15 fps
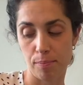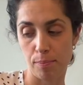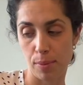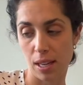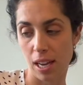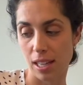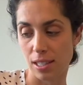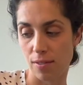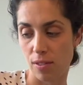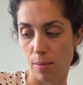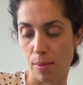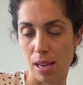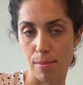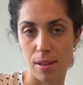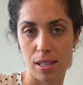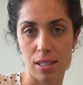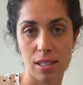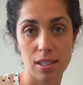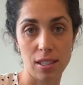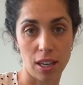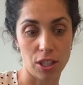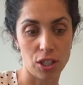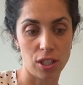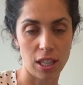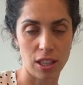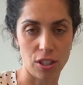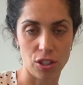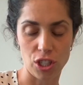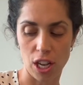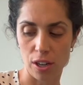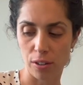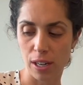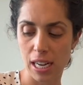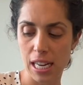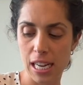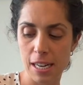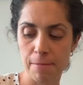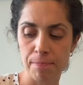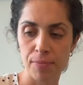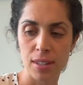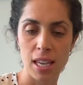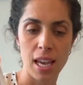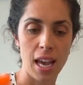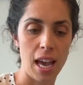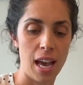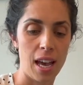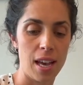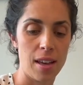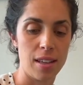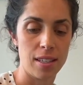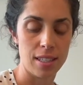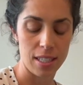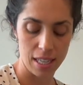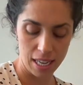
because of the baby's suction that they're generating. And